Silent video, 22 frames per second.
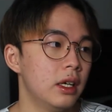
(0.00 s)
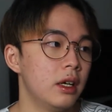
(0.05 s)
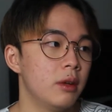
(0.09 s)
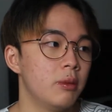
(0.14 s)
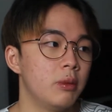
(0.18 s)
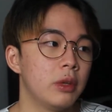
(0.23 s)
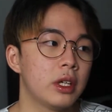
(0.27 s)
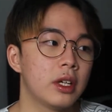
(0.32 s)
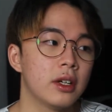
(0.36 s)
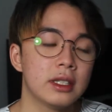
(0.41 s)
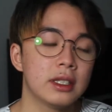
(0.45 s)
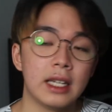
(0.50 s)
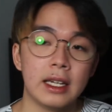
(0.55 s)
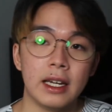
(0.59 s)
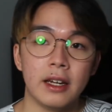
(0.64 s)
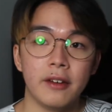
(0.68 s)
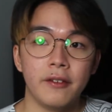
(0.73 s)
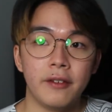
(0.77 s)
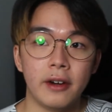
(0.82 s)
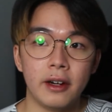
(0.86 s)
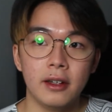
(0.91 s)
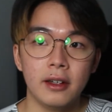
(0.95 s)
Because I had
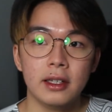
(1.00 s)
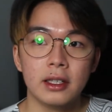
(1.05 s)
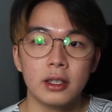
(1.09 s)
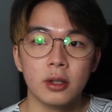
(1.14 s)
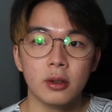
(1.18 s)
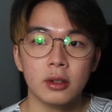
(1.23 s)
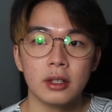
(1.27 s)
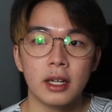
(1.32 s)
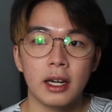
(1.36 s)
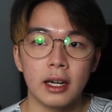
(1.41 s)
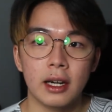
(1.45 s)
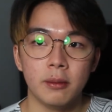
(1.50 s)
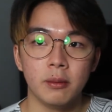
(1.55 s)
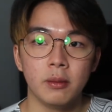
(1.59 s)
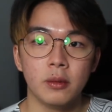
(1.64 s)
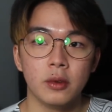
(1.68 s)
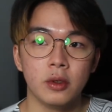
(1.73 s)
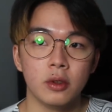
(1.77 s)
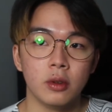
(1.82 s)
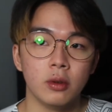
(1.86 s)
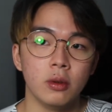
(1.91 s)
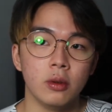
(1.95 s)
very little time
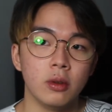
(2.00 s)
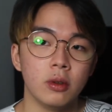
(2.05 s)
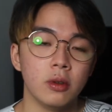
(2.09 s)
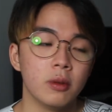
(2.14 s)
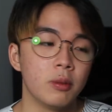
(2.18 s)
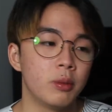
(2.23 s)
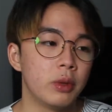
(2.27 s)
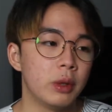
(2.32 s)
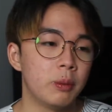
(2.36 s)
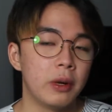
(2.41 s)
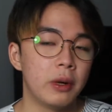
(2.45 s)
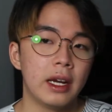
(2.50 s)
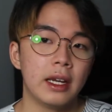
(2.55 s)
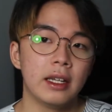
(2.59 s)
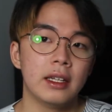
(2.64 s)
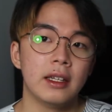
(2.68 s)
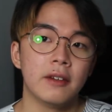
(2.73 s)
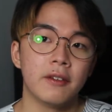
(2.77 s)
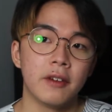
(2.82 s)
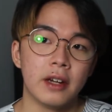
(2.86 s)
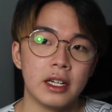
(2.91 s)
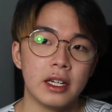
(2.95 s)
to prepare the
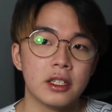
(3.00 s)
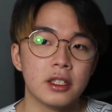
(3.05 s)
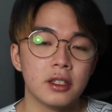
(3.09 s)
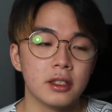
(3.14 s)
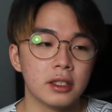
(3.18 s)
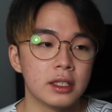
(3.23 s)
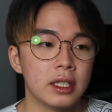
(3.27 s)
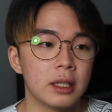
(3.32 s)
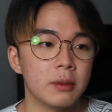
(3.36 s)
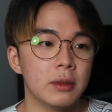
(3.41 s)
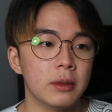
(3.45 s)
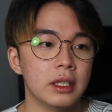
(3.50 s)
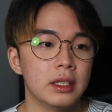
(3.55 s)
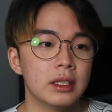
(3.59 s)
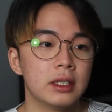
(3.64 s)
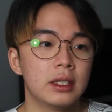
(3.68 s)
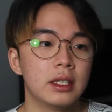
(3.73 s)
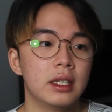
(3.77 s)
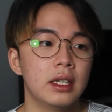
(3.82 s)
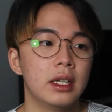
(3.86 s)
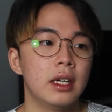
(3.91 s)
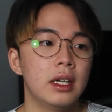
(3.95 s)
financial statements,
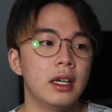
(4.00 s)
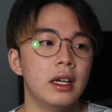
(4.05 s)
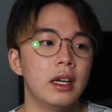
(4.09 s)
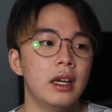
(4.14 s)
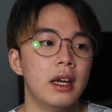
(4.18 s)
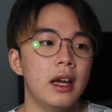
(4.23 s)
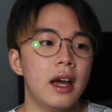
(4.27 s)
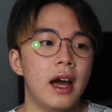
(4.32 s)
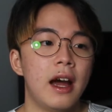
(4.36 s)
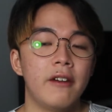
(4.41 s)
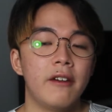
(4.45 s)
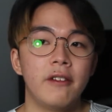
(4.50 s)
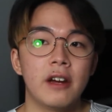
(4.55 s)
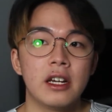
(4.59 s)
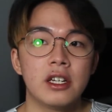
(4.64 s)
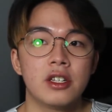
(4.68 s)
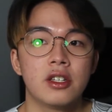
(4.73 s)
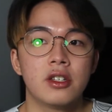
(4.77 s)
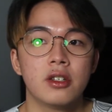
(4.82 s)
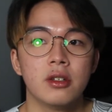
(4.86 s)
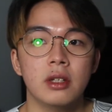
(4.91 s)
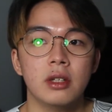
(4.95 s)
I
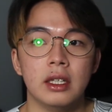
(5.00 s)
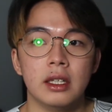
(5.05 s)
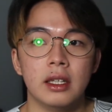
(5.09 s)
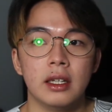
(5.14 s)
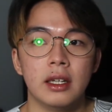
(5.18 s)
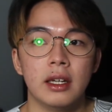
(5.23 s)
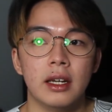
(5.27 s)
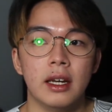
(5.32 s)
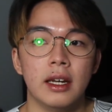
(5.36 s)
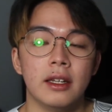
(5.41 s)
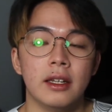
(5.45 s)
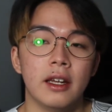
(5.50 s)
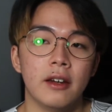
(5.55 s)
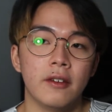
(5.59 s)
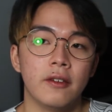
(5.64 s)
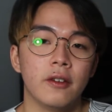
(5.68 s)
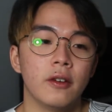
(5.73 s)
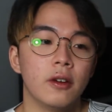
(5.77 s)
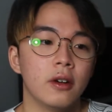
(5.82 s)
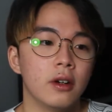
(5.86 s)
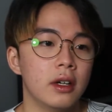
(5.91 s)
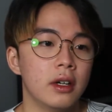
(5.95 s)
rushed through it and
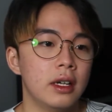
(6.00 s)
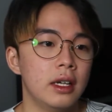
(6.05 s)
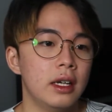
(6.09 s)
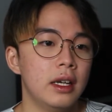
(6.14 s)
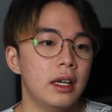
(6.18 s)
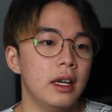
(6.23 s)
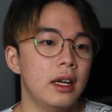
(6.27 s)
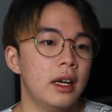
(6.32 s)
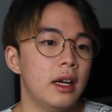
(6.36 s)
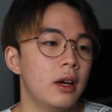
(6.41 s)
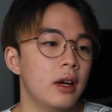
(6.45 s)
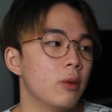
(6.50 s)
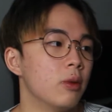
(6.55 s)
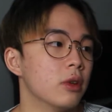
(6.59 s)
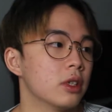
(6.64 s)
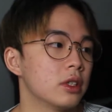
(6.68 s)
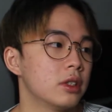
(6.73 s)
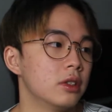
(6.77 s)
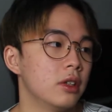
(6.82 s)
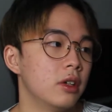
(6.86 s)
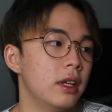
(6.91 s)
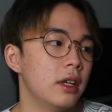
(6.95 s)
therefore
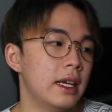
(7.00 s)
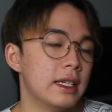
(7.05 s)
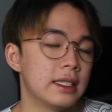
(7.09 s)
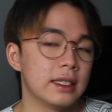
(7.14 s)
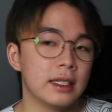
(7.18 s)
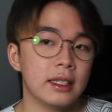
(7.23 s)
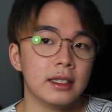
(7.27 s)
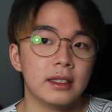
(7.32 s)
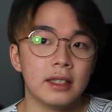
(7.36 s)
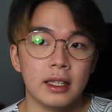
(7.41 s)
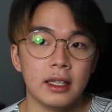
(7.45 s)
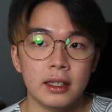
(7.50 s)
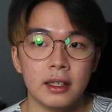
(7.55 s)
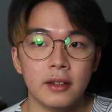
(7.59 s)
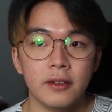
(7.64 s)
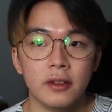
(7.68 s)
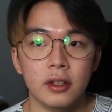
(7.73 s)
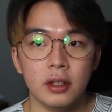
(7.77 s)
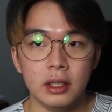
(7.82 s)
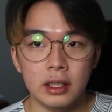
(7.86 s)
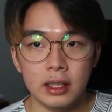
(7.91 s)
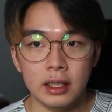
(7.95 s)
was not as attentive
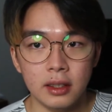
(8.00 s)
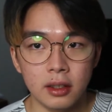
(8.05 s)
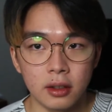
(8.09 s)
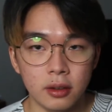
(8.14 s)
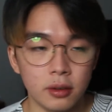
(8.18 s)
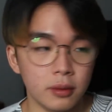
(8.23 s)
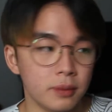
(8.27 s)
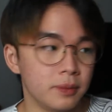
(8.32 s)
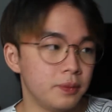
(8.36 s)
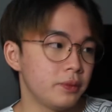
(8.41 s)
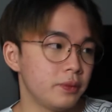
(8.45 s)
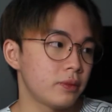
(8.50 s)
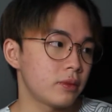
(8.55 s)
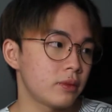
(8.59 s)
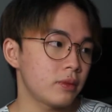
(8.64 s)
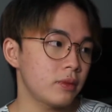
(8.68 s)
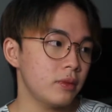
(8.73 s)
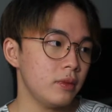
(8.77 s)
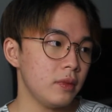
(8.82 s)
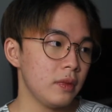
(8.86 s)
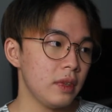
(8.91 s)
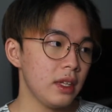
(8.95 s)
to detail.
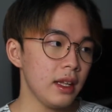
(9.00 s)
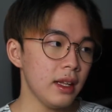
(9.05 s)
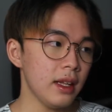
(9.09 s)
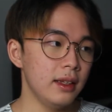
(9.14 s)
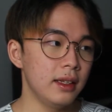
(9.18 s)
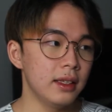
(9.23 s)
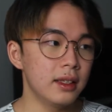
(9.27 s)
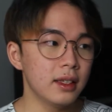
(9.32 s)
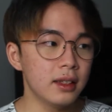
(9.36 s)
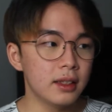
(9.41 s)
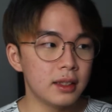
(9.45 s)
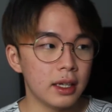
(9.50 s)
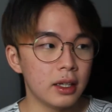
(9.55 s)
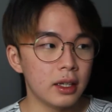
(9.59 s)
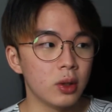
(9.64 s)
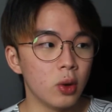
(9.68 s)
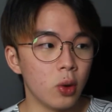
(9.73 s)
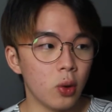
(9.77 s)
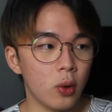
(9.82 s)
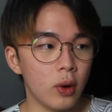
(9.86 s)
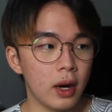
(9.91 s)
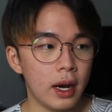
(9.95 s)
Little did I
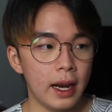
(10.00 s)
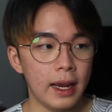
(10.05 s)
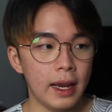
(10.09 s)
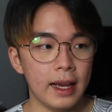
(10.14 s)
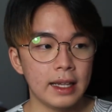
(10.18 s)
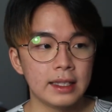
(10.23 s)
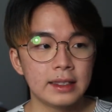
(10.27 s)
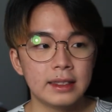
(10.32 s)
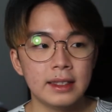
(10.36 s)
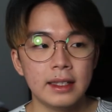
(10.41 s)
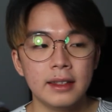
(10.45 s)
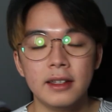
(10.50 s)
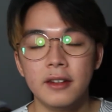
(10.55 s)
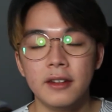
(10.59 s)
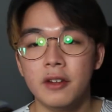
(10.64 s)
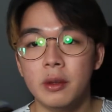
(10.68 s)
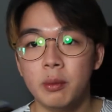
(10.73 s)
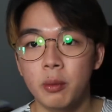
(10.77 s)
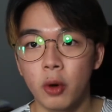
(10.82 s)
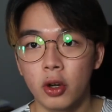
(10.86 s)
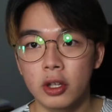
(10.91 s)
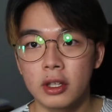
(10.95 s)
know, I accidentally
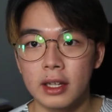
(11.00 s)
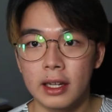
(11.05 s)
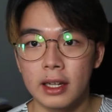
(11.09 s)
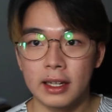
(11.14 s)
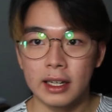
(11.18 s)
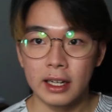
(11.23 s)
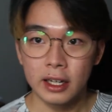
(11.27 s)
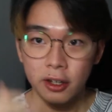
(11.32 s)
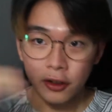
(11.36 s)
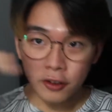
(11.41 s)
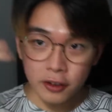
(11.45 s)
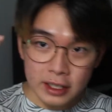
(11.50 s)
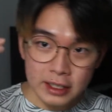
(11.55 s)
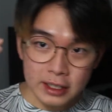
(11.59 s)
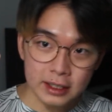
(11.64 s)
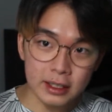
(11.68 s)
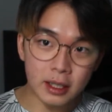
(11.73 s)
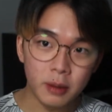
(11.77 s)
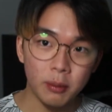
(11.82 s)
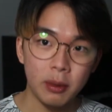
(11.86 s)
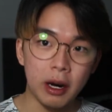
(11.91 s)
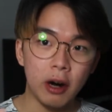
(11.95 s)
reported an increased
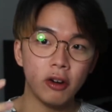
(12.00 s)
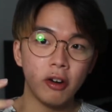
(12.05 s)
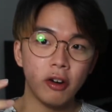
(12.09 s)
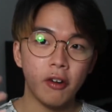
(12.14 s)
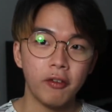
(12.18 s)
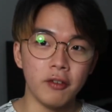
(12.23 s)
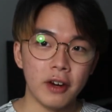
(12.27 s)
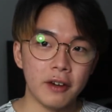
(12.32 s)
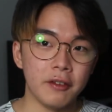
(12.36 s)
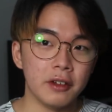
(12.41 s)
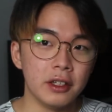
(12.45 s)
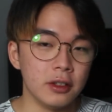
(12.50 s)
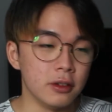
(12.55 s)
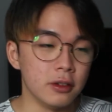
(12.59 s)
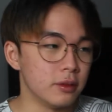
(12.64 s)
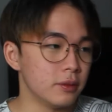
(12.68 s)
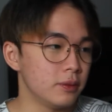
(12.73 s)
amount of revenue.